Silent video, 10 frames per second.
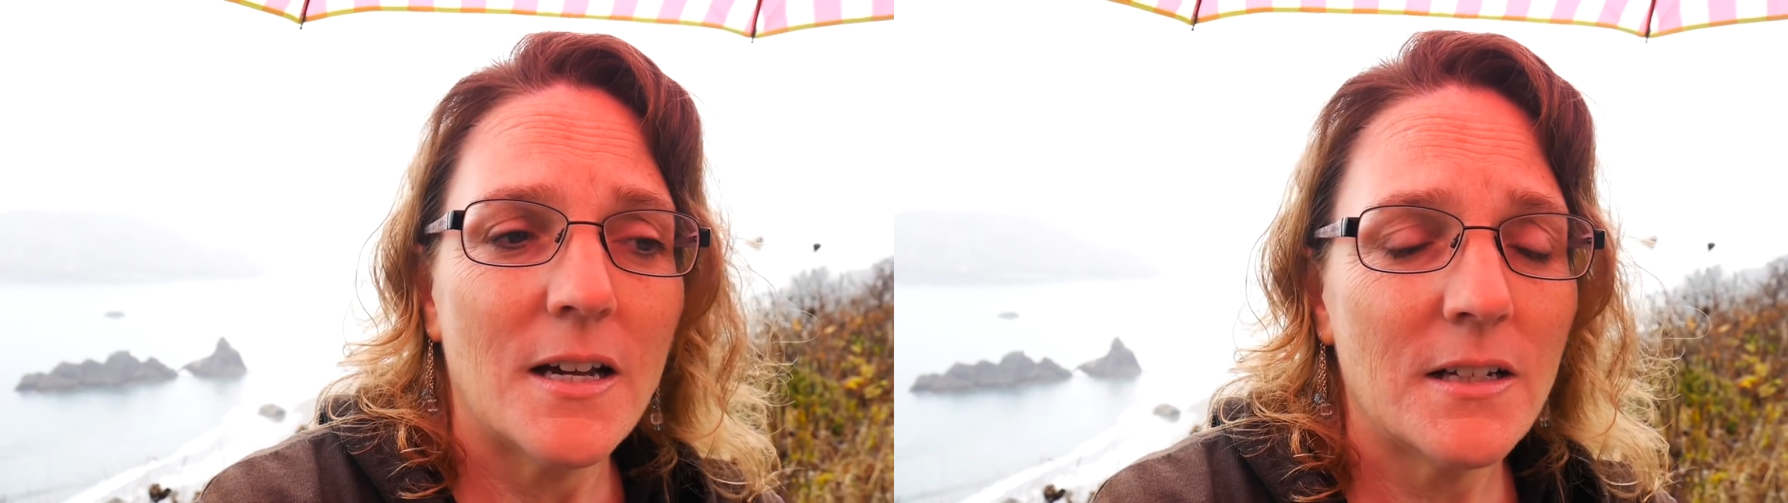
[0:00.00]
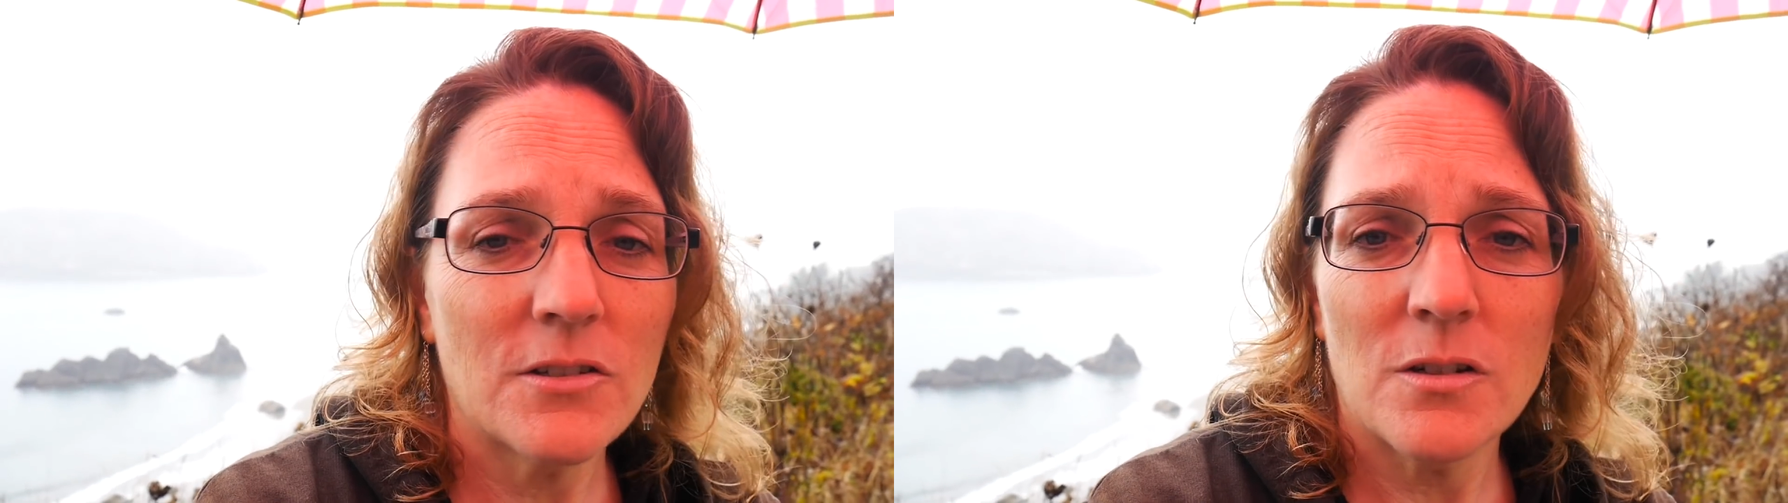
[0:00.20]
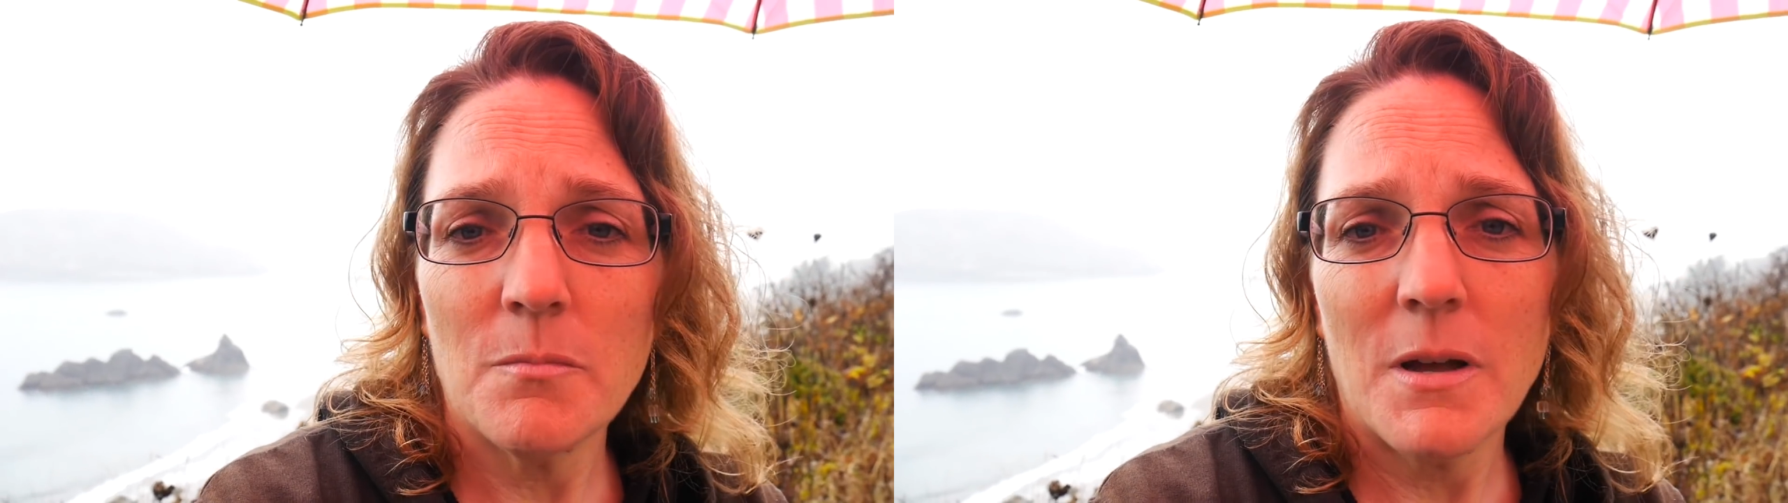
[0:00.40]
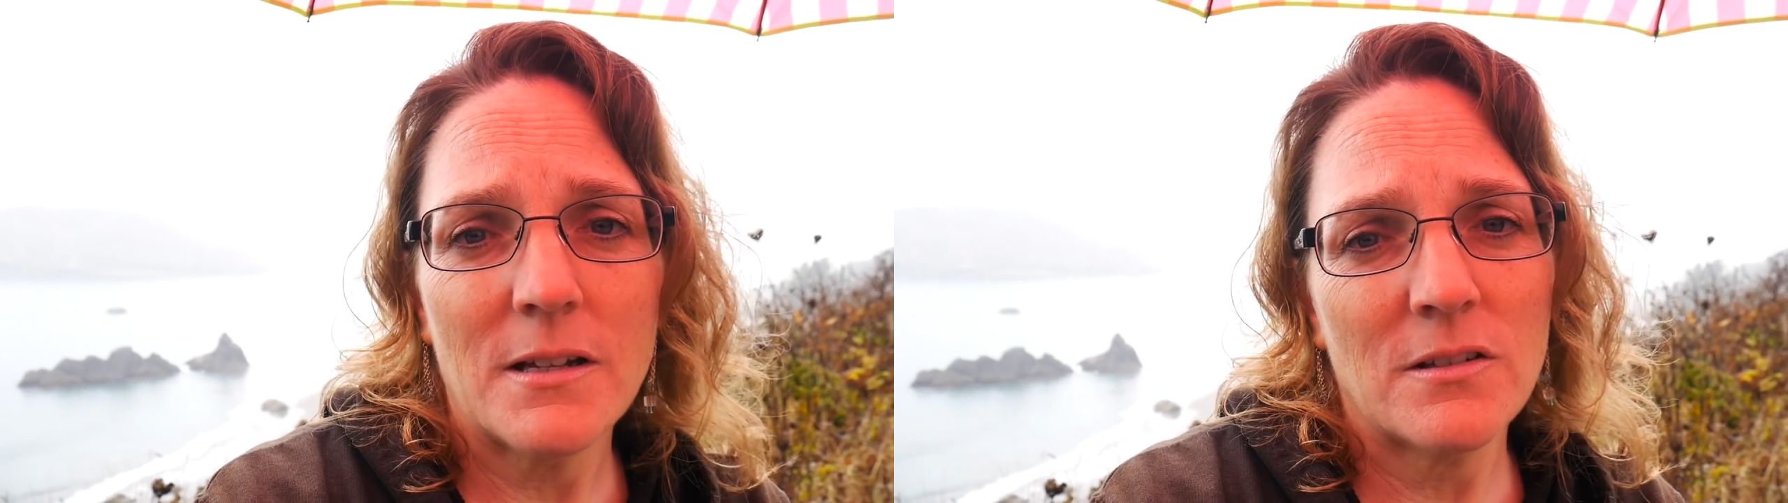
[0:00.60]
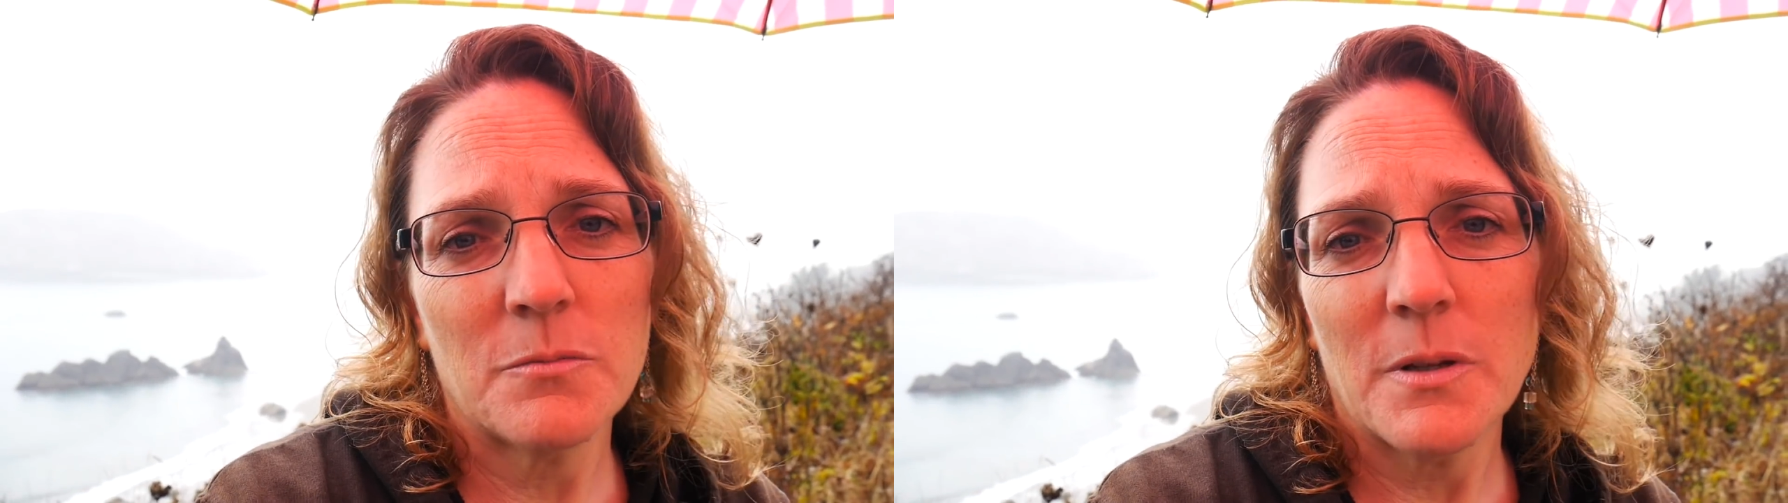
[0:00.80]
It's an
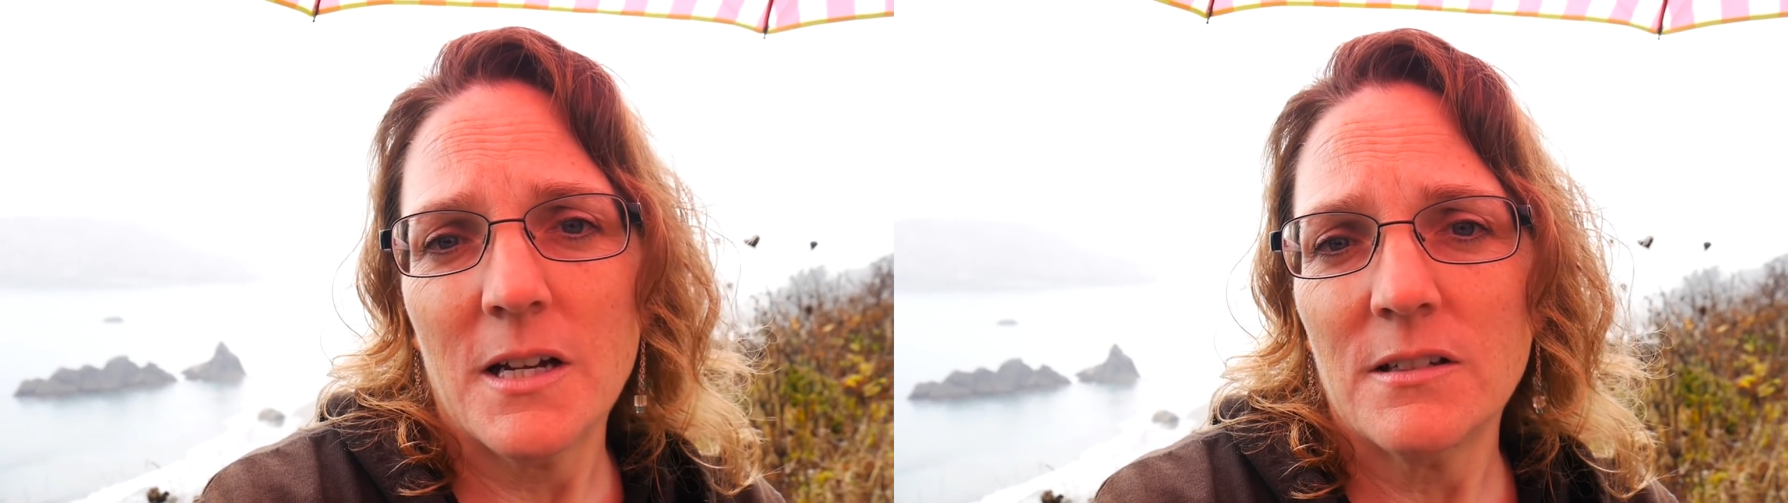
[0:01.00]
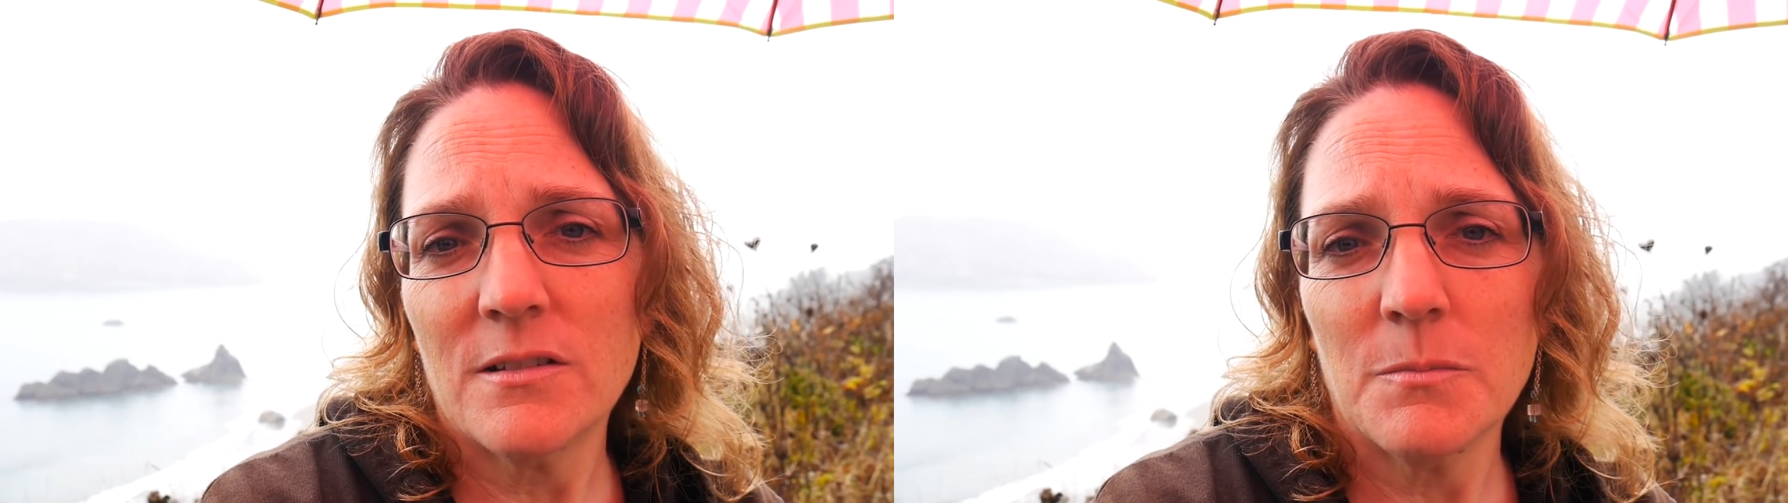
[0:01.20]
amazing place.